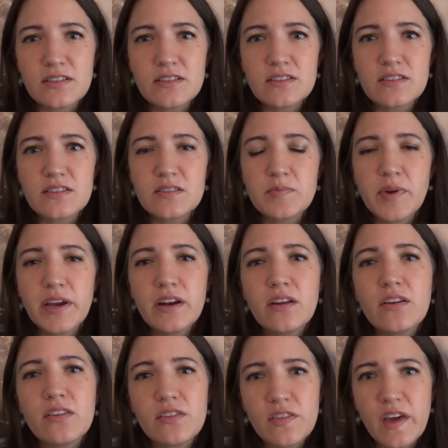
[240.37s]
despite
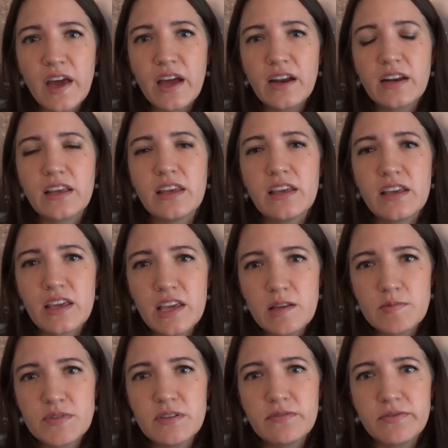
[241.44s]
all that, he
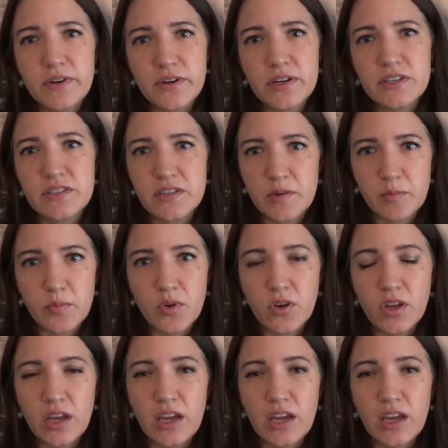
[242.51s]
keeps it very simple.